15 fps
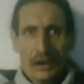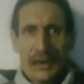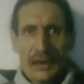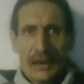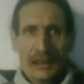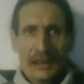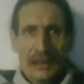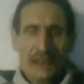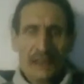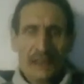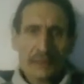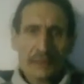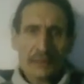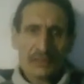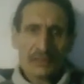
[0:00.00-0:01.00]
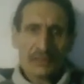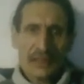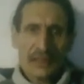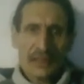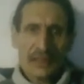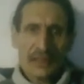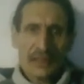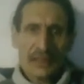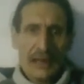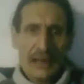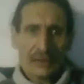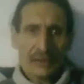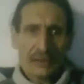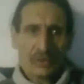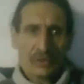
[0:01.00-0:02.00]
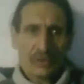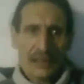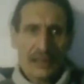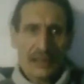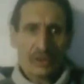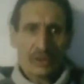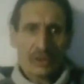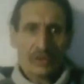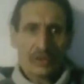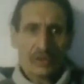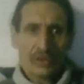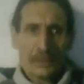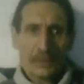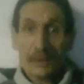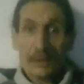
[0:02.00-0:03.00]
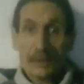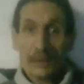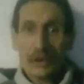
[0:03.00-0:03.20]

any government acts or statutes from becoming